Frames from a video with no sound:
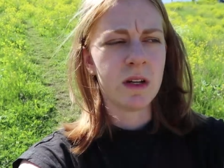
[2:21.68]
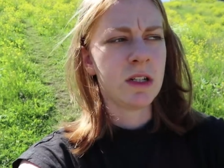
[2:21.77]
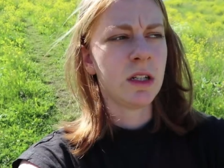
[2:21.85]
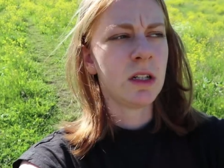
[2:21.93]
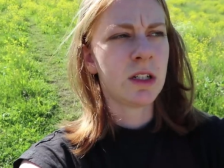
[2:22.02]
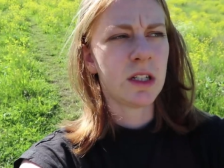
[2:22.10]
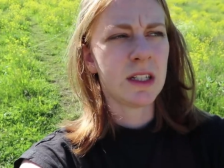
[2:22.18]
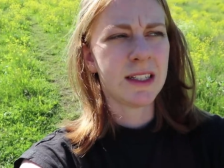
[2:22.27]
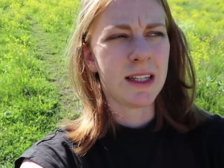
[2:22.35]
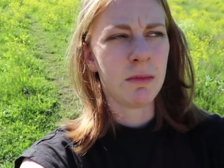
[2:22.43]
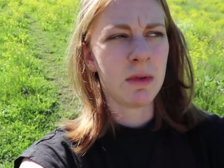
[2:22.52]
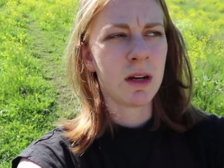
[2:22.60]
Winter during
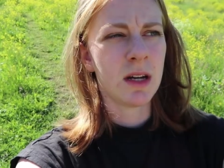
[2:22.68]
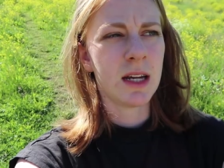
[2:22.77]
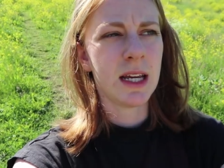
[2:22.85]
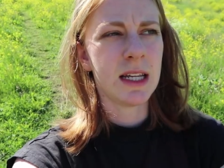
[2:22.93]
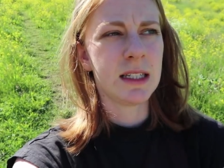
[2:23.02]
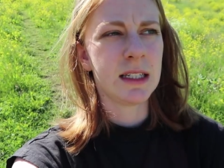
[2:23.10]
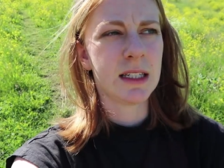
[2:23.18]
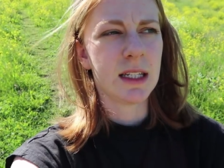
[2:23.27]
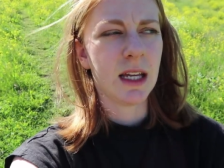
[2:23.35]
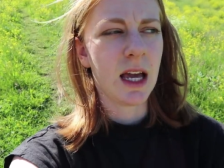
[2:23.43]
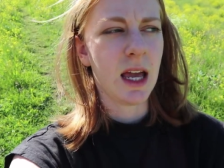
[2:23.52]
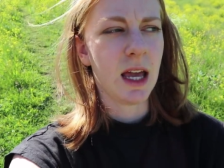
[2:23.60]
summer is
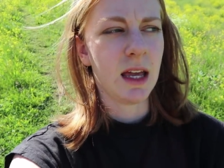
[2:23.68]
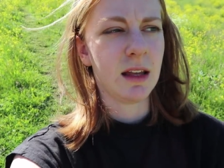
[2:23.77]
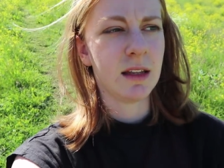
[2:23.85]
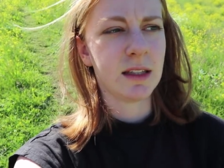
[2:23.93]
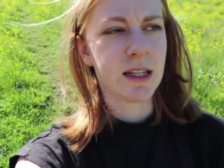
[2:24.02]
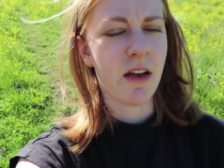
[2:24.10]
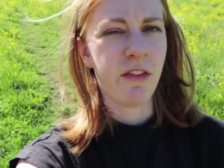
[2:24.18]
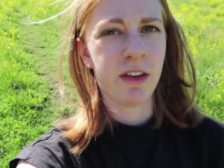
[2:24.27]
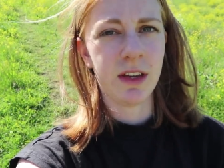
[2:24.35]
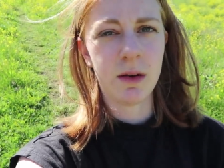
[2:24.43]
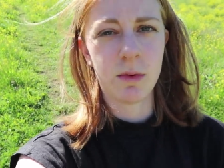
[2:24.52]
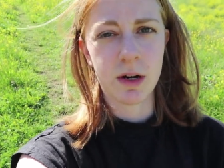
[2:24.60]

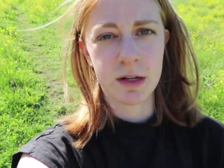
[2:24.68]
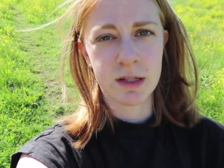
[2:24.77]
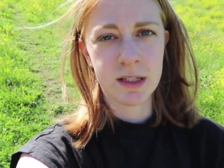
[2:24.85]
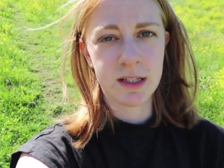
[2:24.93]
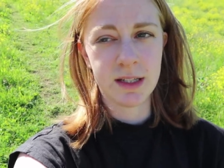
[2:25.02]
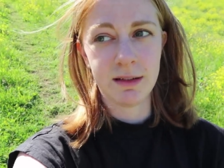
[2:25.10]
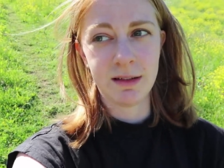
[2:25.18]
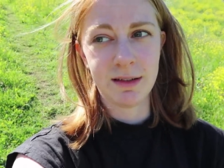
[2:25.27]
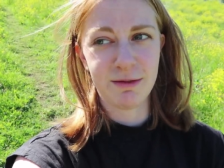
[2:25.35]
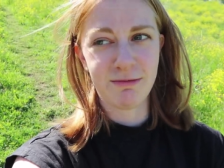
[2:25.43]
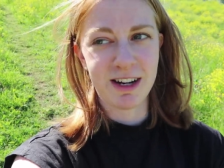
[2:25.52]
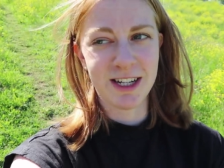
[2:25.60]
definitely worse
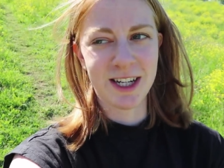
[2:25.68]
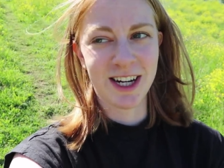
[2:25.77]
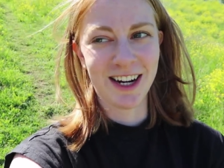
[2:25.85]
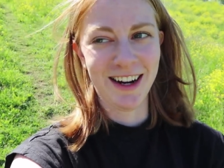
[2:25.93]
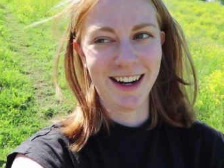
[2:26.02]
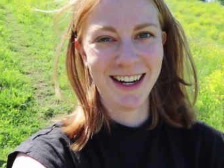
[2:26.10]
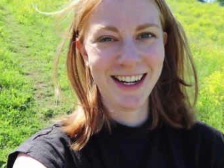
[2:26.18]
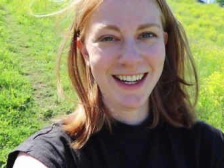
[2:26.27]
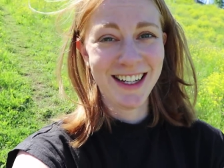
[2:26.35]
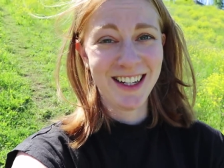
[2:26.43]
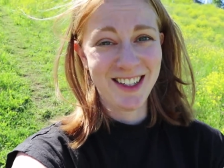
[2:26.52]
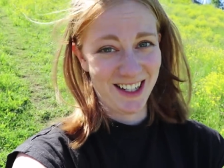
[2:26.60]
than winter
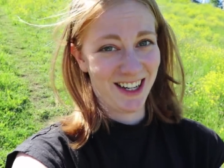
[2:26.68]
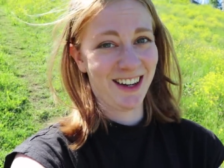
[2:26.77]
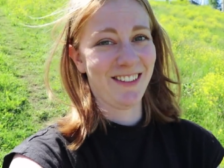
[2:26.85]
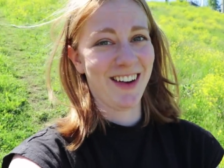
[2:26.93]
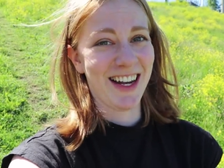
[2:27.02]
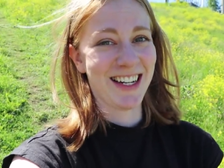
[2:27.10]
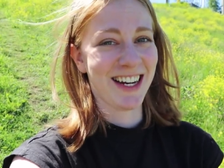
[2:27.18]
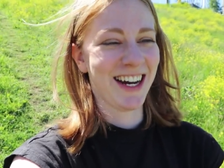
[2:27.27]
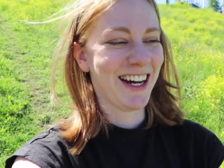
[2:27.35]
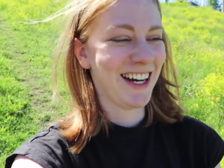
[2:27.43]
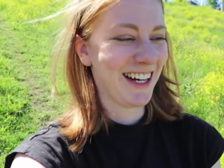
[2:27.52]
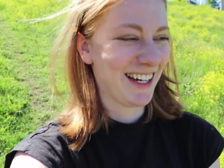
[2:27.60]
during
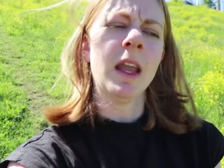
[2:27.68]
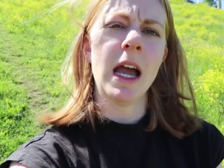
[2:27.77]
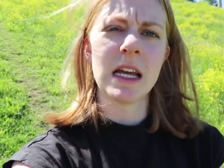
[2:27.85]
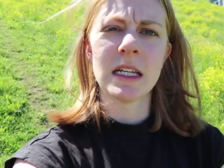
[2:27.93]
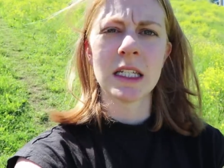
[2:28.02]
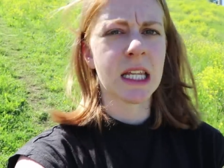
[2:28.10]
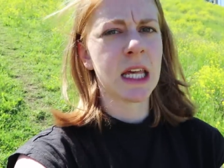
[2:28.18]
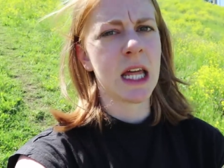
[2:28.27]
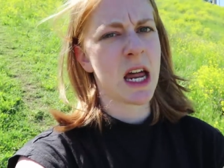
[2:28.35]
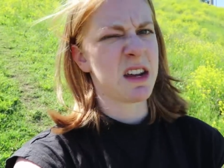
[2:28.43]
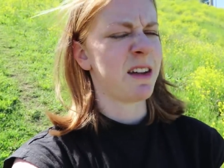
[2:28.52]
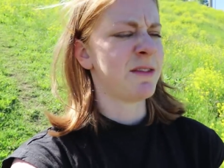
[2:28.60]
winter. I can say
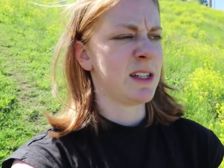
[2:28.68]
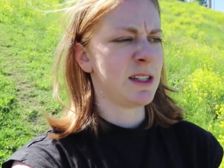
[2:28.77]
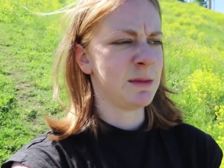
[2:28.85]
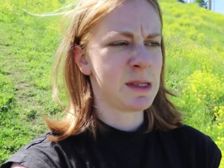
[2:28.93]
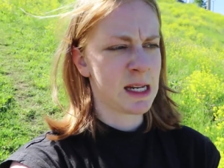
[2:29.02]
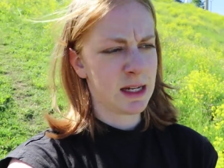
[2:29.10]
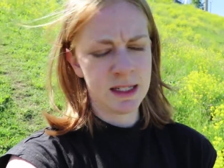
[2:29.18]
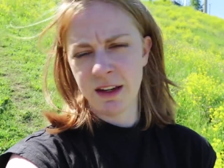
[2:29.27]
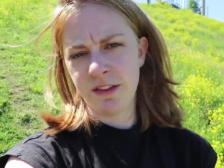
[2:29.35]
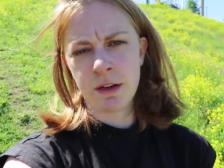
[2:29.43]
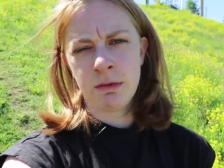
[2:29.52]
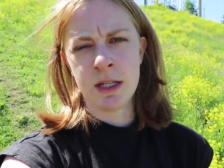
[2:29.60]
that. I've done some
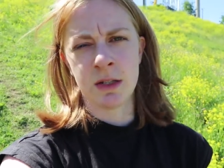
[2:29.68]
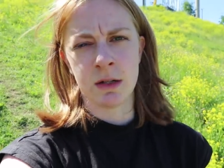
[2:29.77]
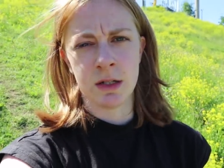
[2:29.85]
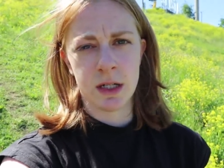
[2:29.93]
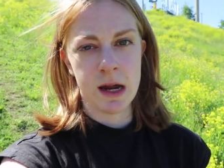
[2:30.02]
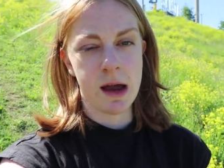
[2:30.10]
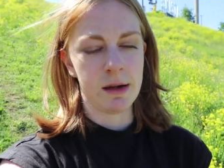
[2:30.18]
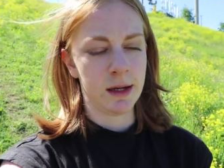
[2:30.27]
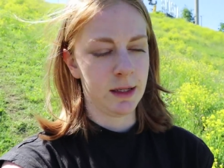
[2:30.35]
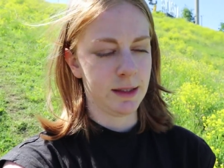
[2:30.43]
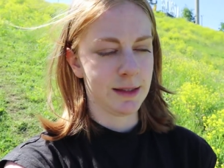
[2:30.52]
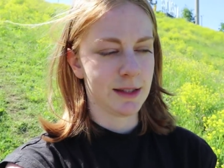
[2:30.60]
scientific research now
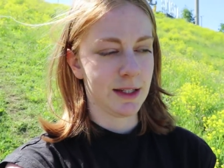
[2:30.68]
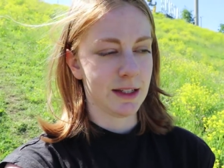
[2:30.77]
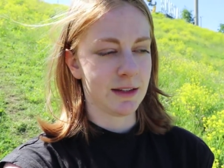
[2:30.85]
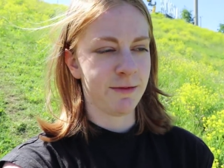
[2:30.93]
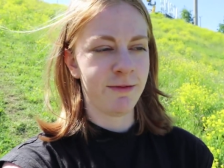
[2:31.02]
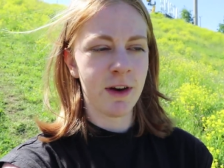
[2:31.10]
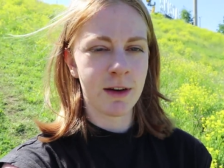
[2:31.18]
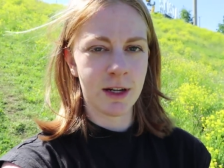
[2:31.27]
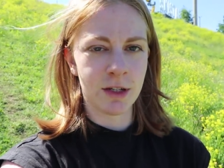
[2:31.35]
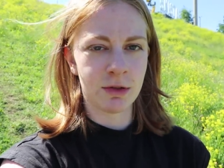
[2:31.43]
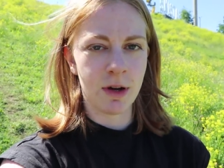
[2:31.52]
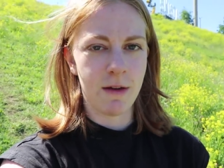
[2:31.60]
and it's very
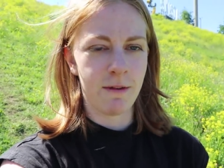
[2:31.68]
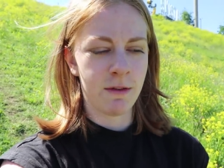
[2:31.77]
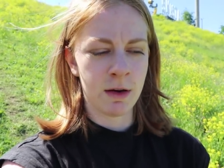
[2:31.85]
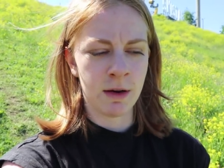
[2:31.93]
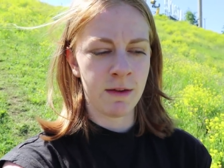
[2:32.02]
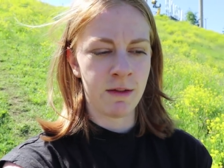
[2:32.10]
true. Very